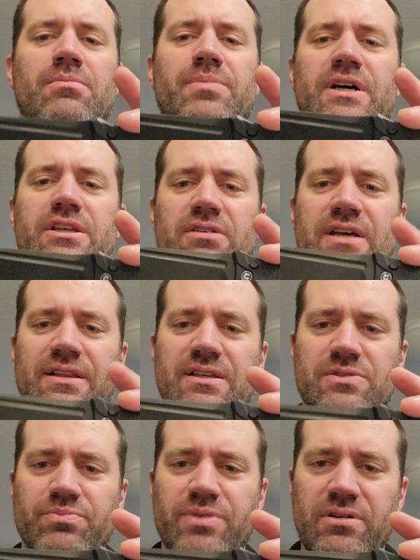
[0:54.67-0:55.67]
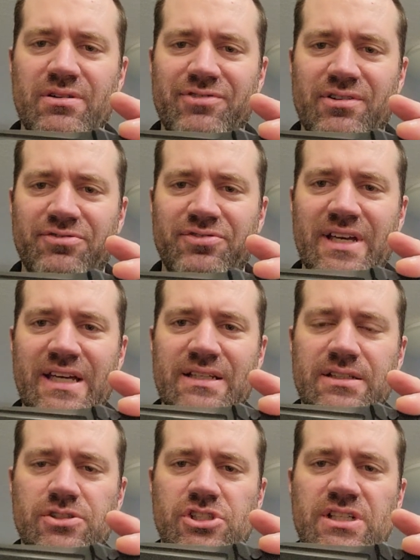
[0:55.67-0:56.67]
but you get this beautiful
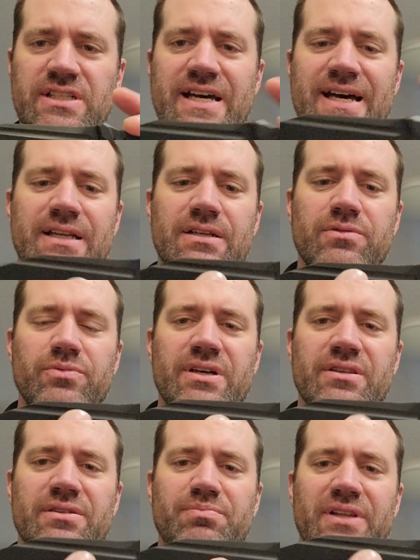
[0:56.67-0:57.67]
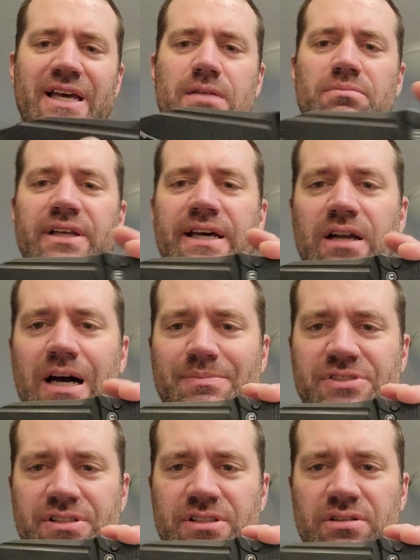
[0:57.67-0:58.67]
flaked G10 with plain blade
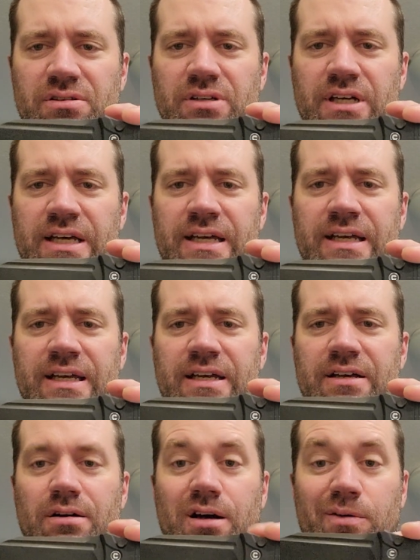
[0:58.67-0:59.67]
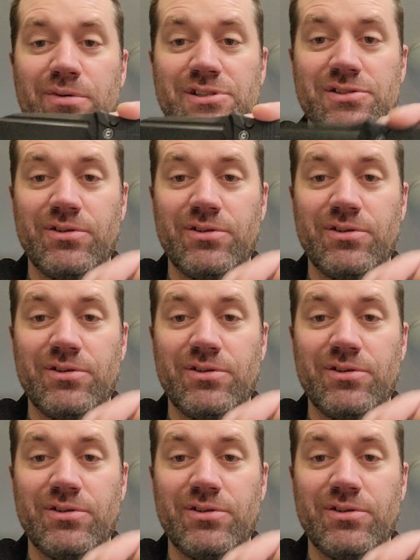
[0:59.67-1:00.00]
option too. Always